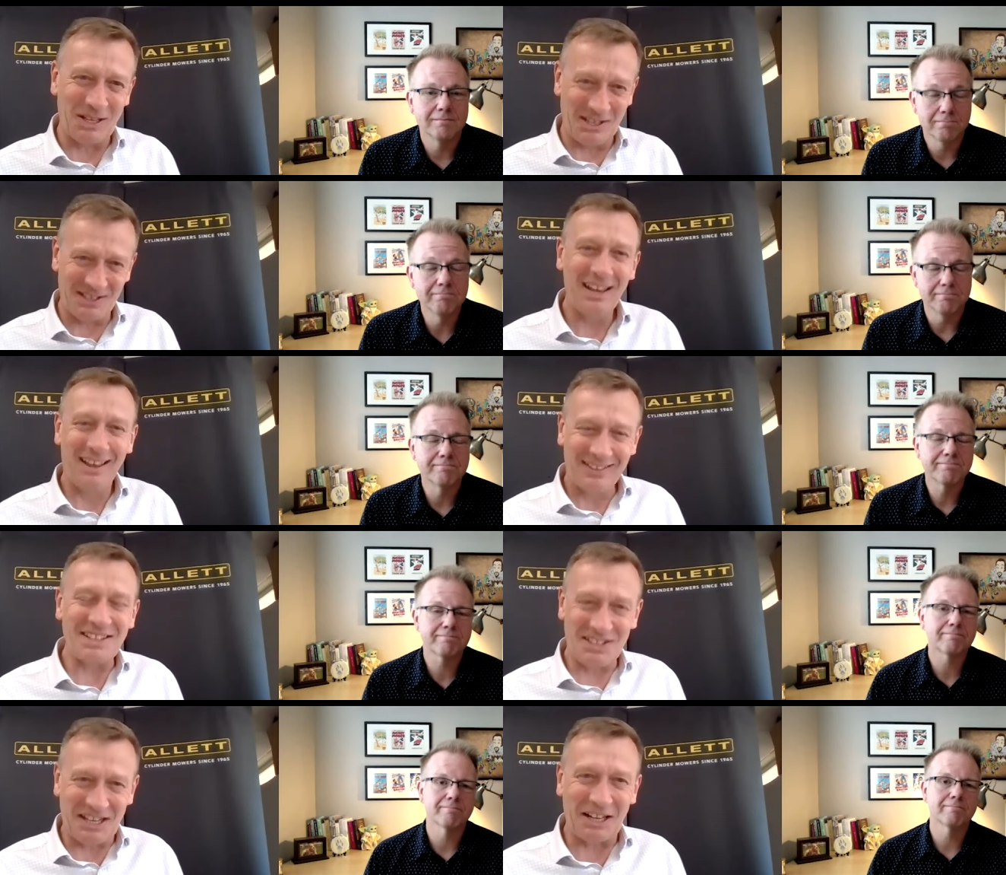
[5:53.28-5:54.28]
Speaker 1: It's mm-hmm.
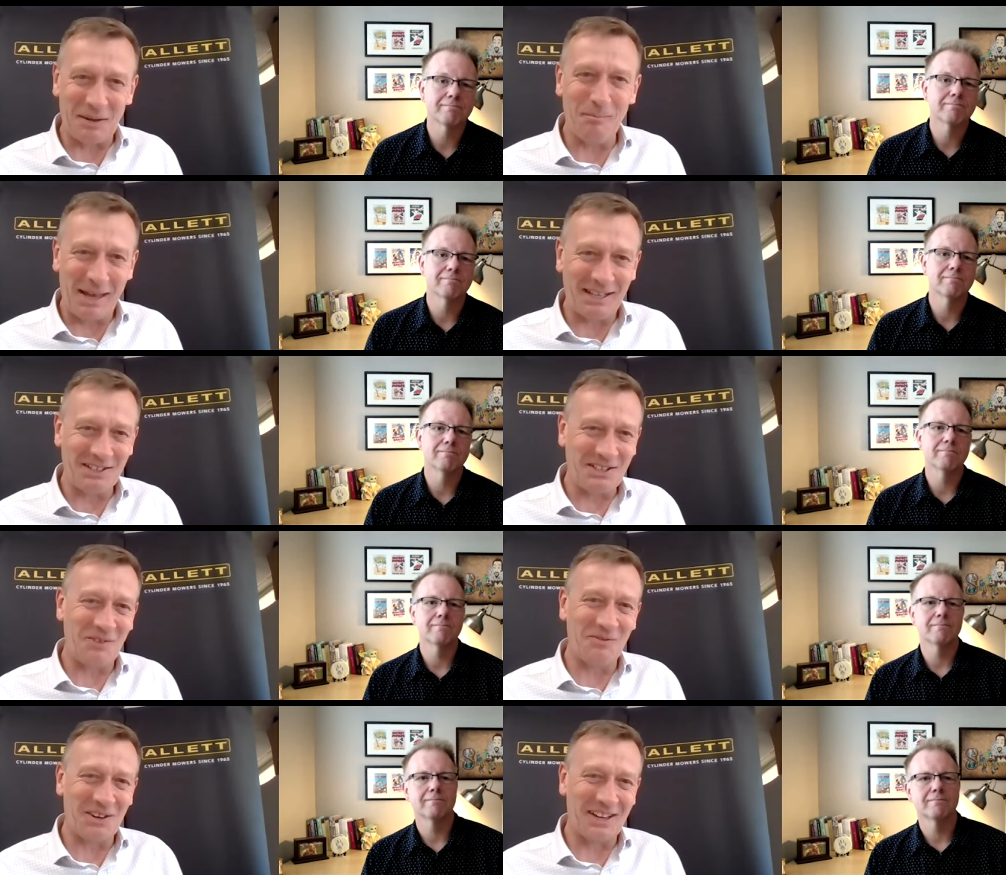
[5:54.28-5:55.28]
there's still a
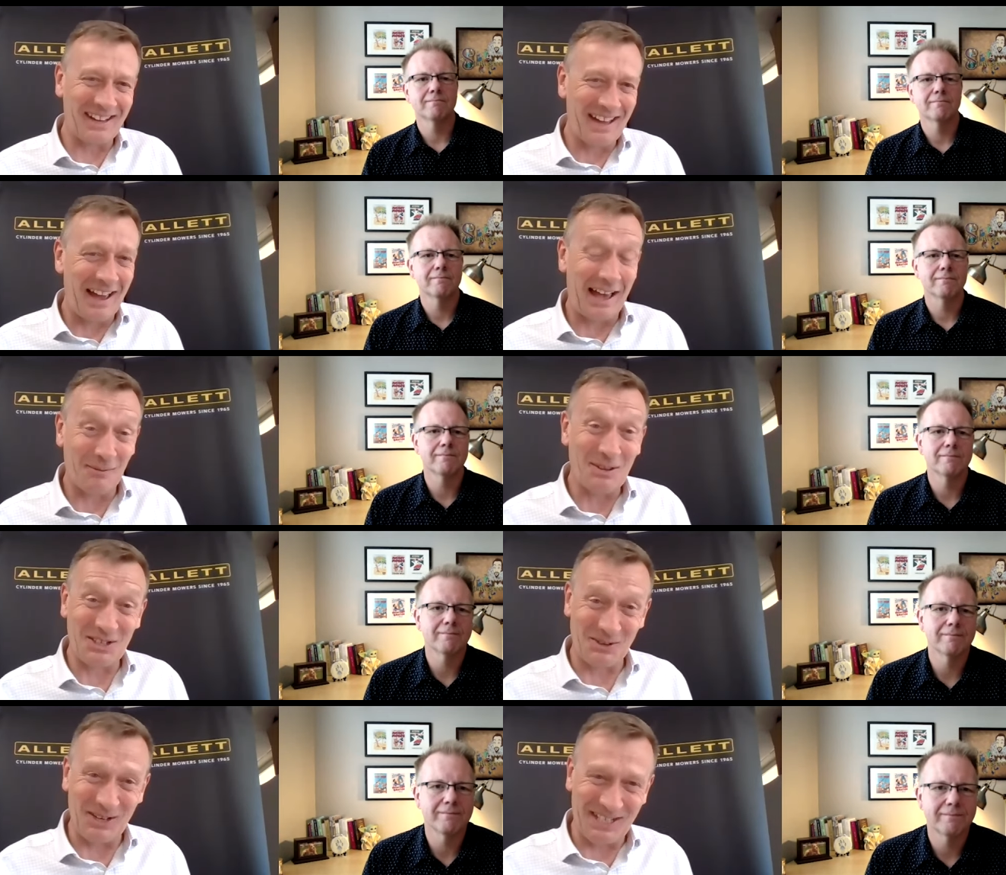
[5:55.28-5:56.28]
meditative uh, element
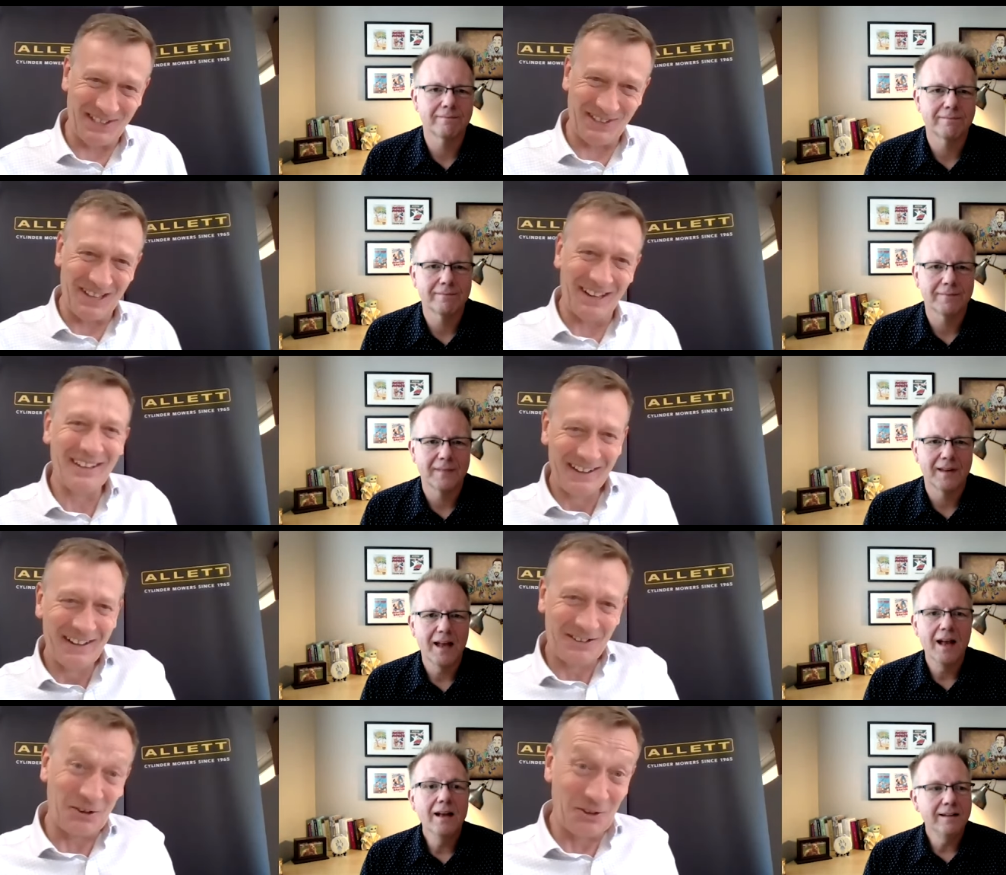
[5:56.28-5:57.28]
to it, isn't there?
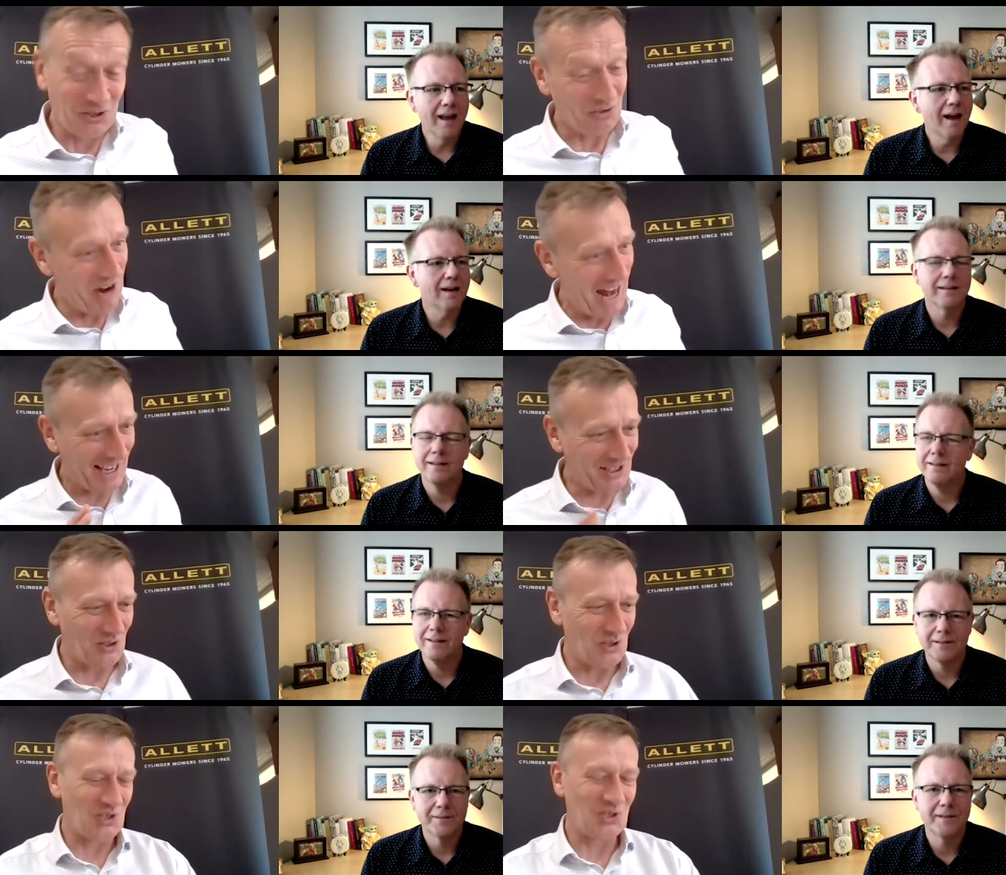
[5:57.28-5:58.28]
To, to yeah.
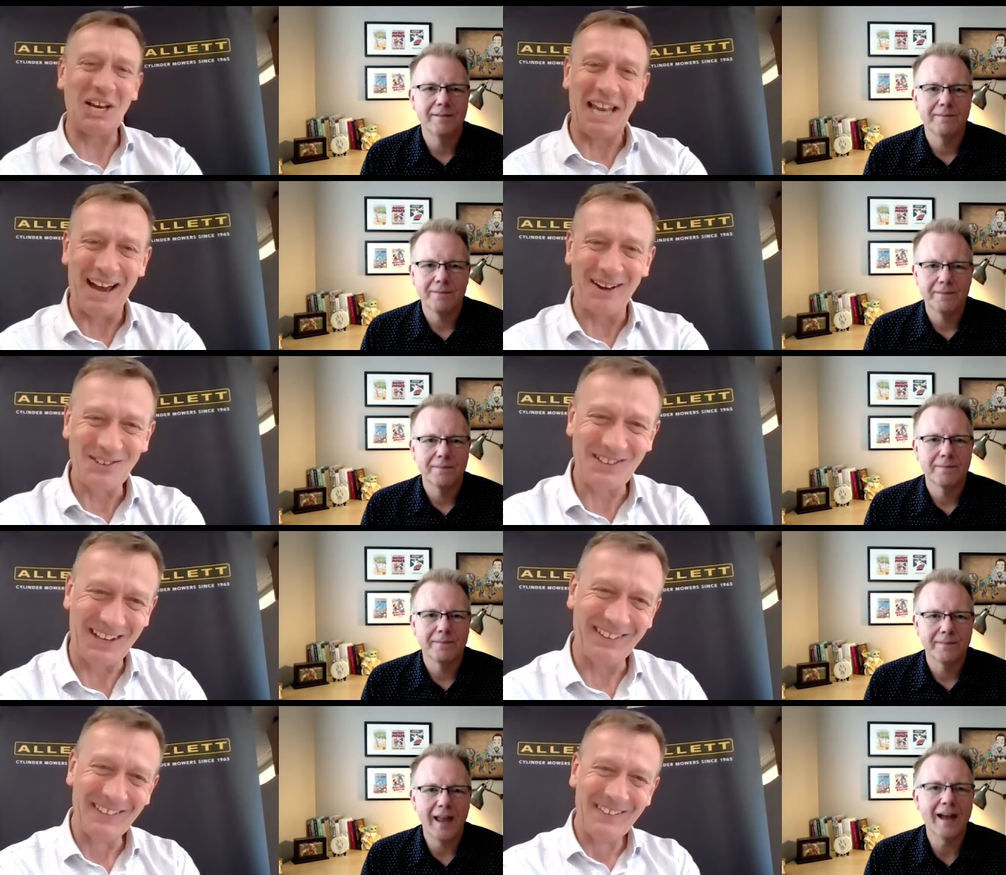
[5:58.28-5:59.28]
chill out.
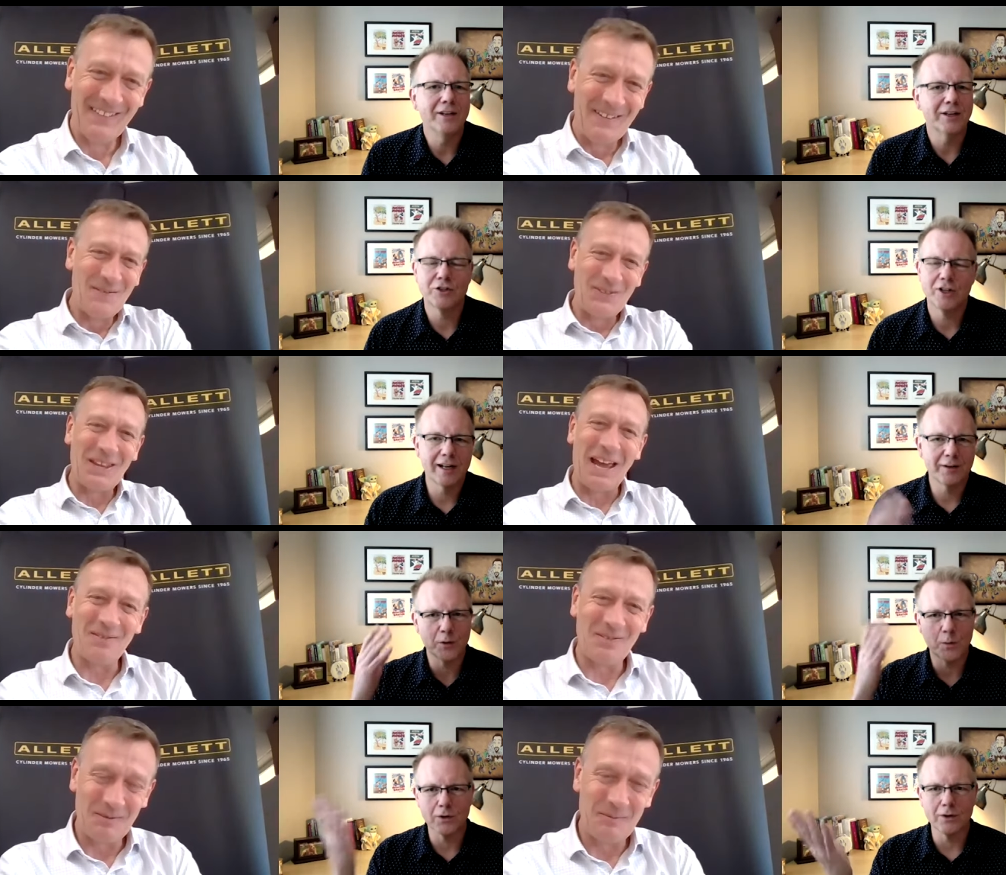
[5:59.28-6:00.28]
So
Speaker 2: yeah, you can shut out
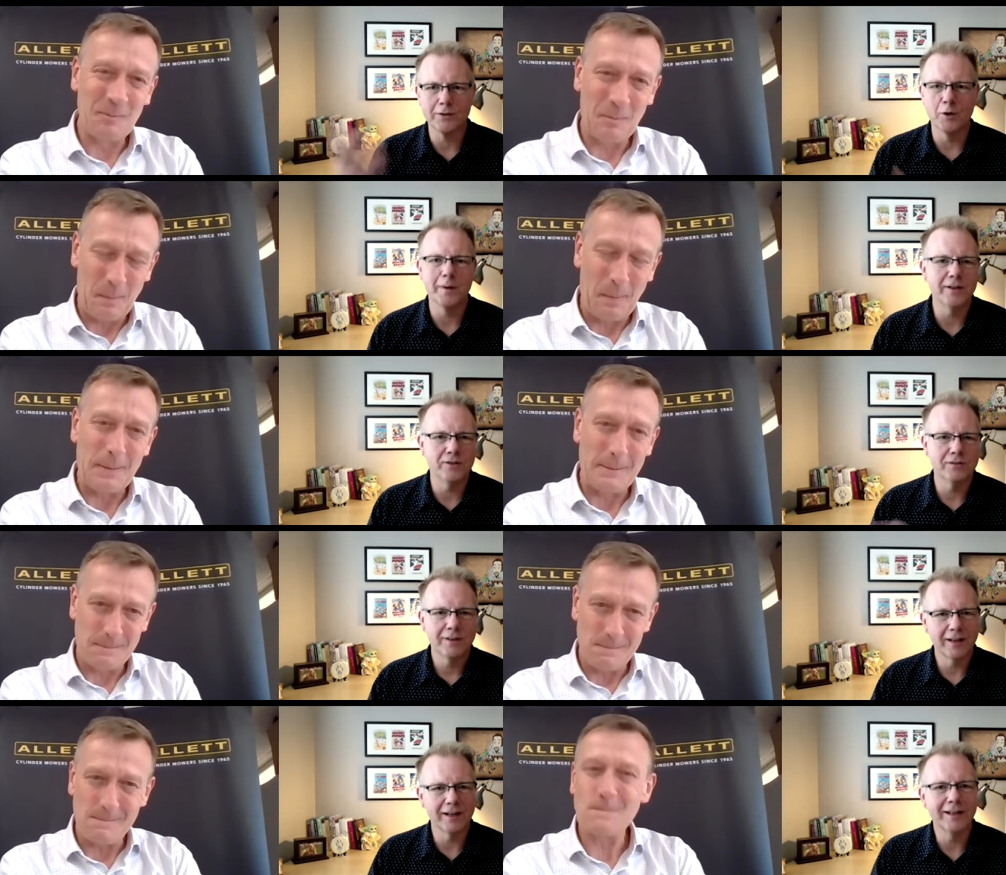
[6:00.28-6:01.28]
the world. Nobody's
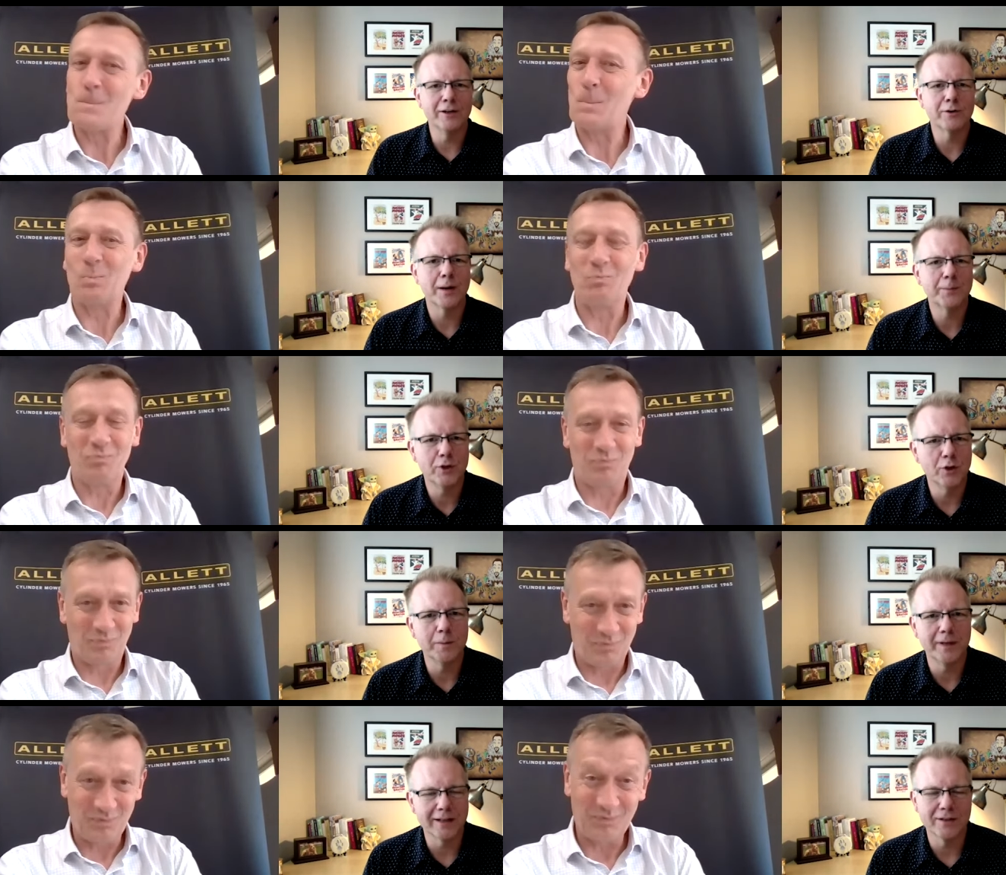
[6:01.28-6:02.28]
going to interrupt you
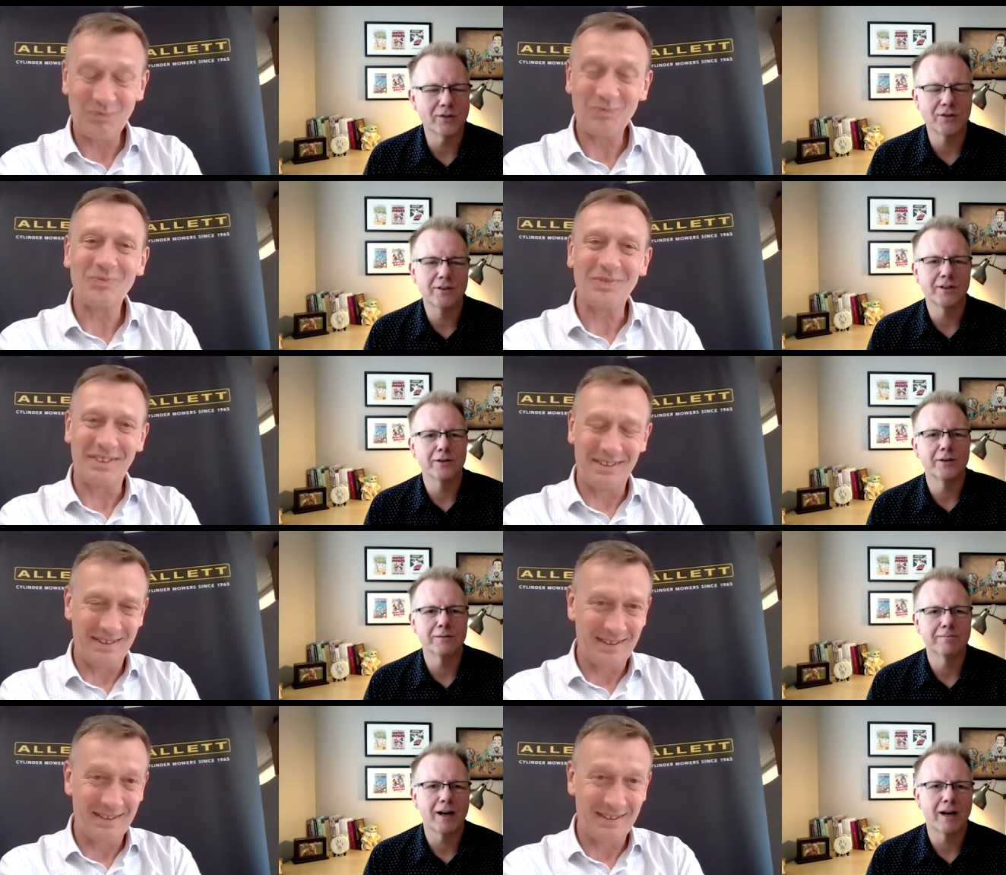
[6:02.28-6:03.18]
because you know you're